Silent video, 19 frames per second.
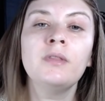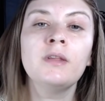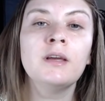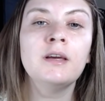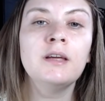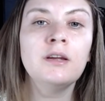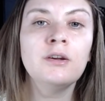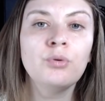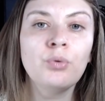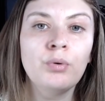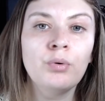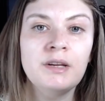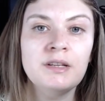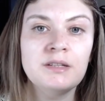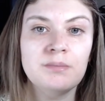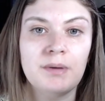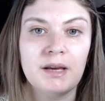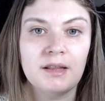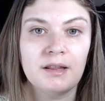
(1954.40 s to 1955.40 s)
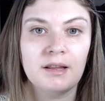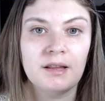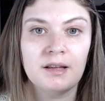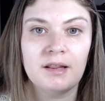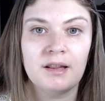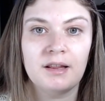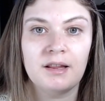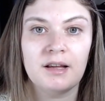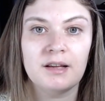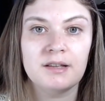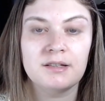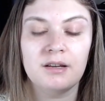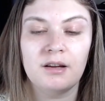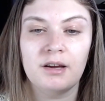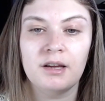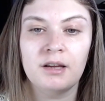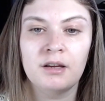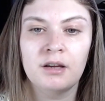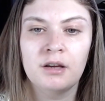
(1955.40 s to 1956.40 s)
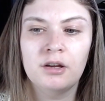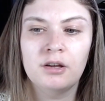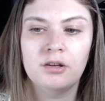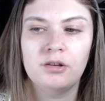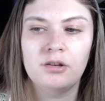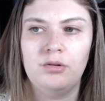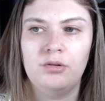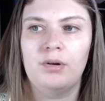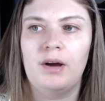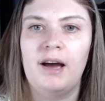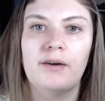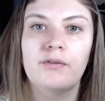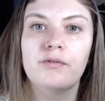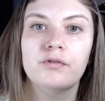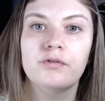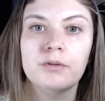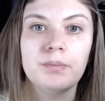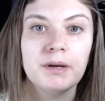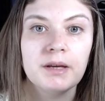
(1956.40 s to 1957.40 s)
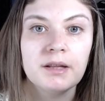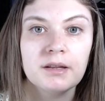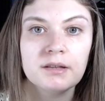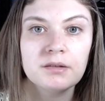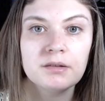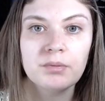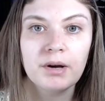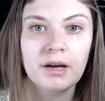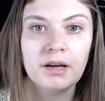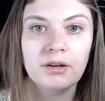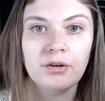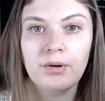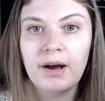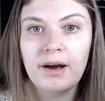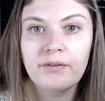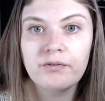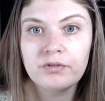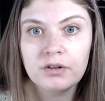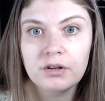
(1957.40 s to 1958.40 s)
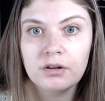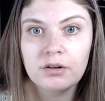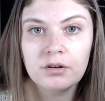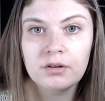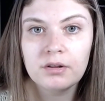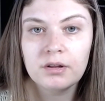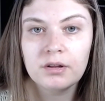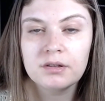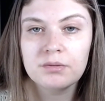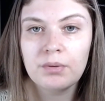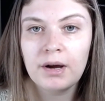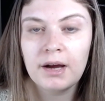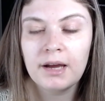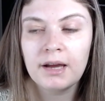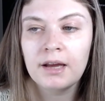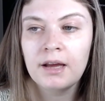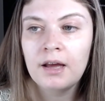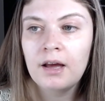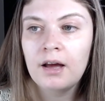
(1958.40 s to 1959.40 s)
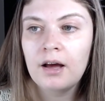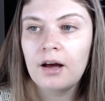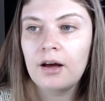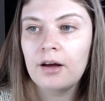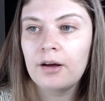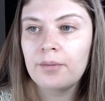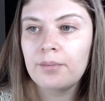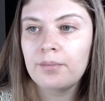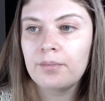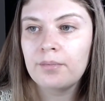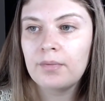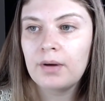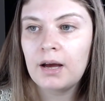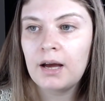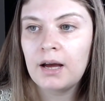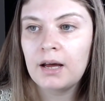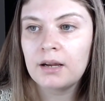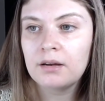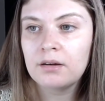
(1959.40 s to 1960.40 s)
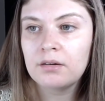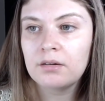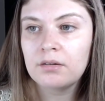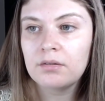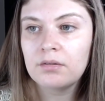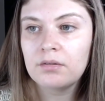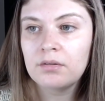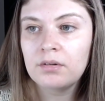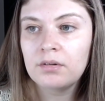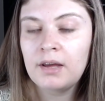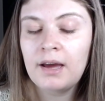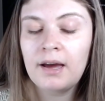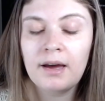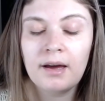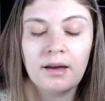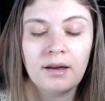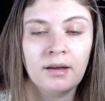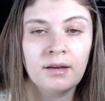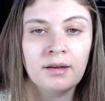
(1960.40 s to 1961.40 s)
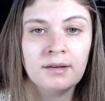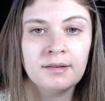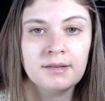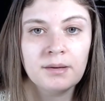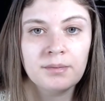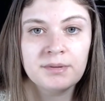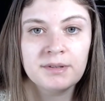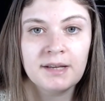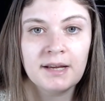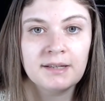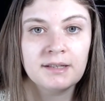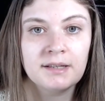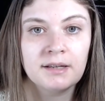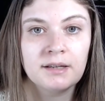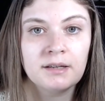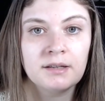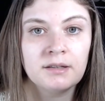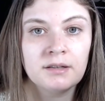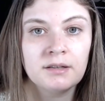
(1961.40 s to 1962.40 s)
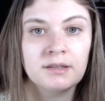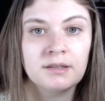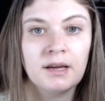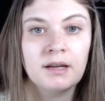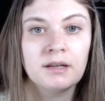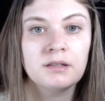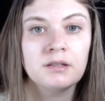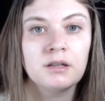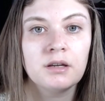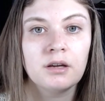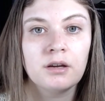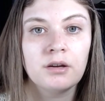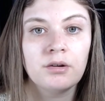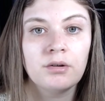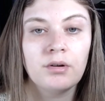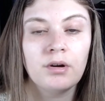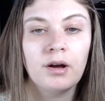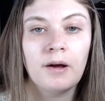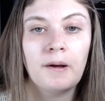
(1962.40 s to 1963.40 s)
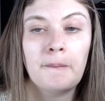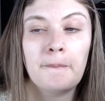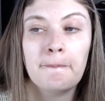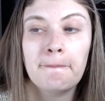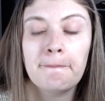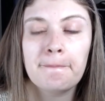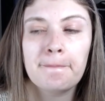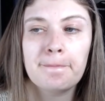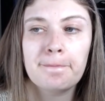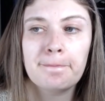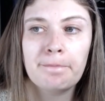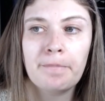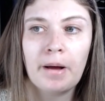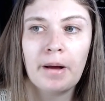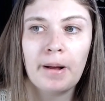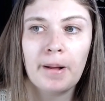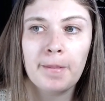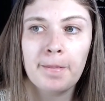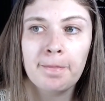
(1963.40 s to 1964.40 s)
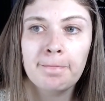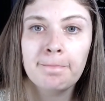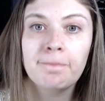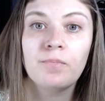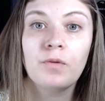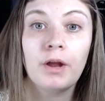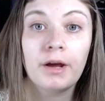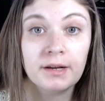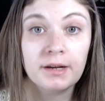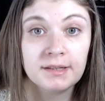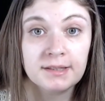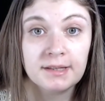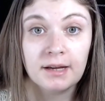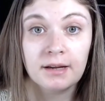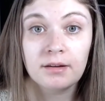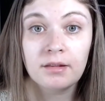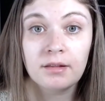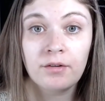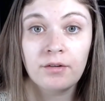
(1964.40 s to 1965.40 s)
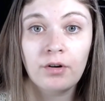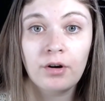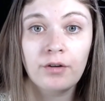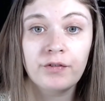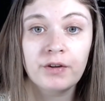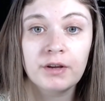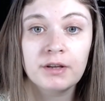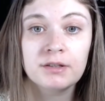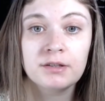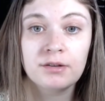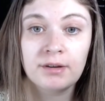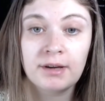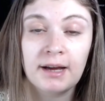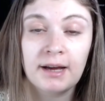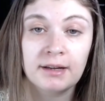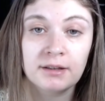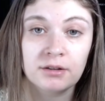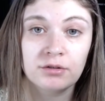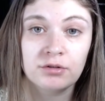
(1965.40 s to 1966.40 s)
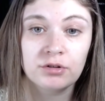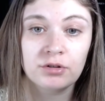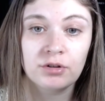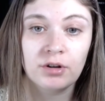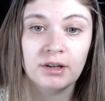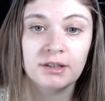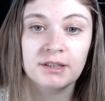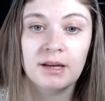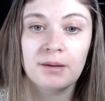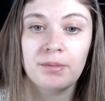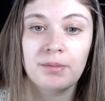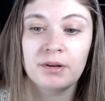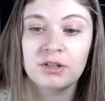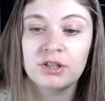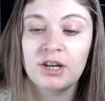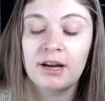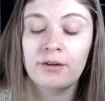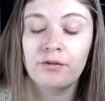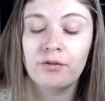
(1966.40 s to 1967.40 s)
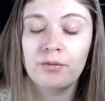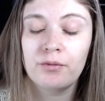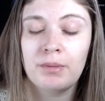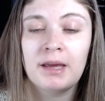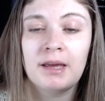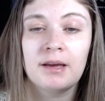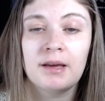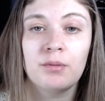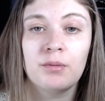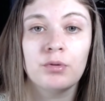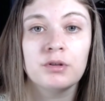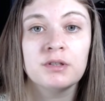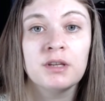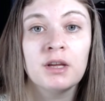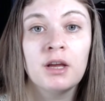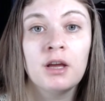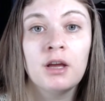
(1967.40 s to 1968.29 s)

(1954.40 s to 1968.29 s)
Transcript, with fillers: it annoys me that, that there's like you have to be this way you have to look this way um, and yeah it is upsetting and it does get to you um, but like I said, there are things that you can do to try to keep it in check. For me, it was